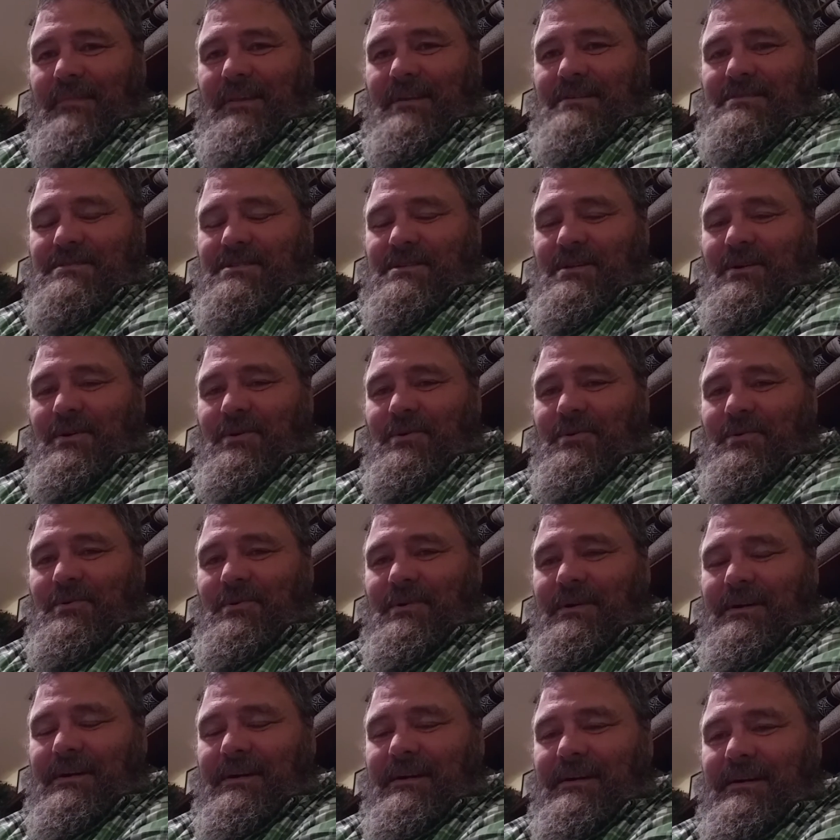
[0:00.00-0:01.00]

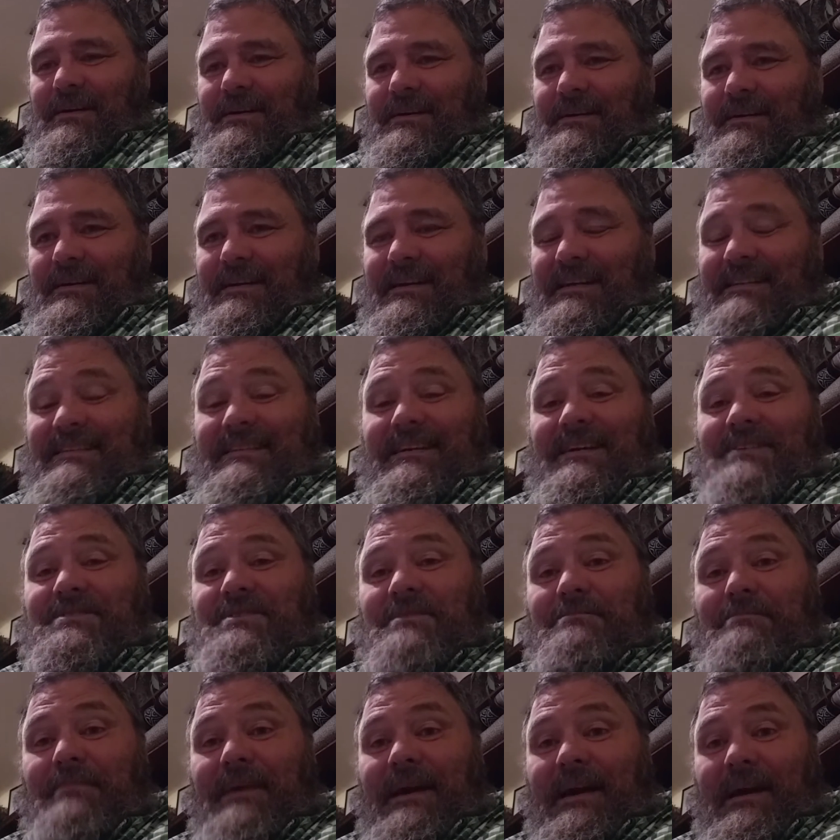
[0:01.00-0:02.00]
So it
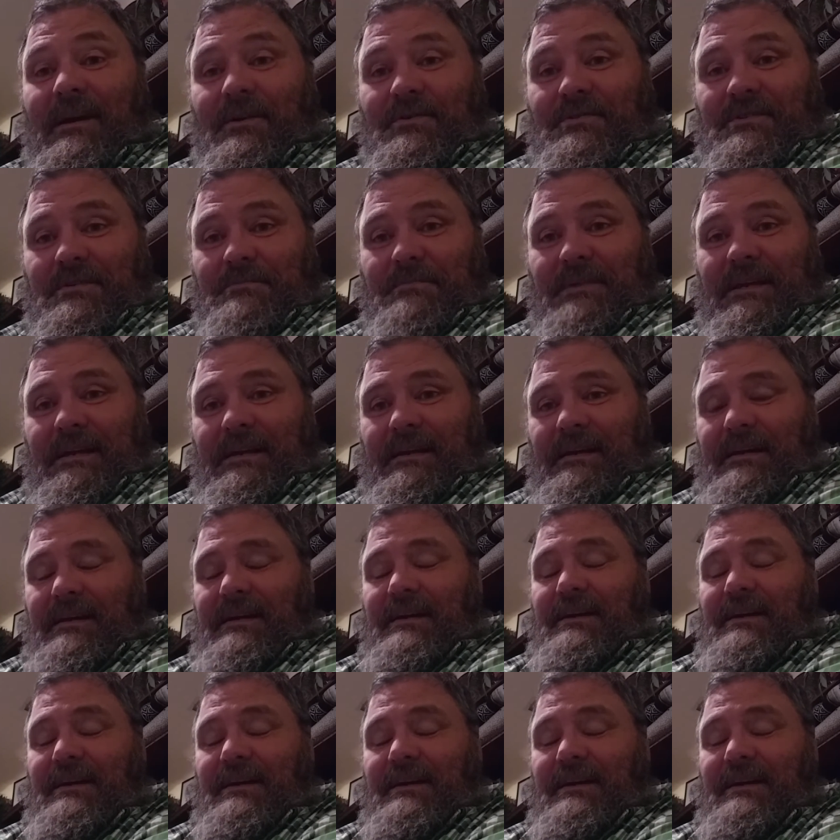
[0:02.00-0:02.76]
doesn't matter to me.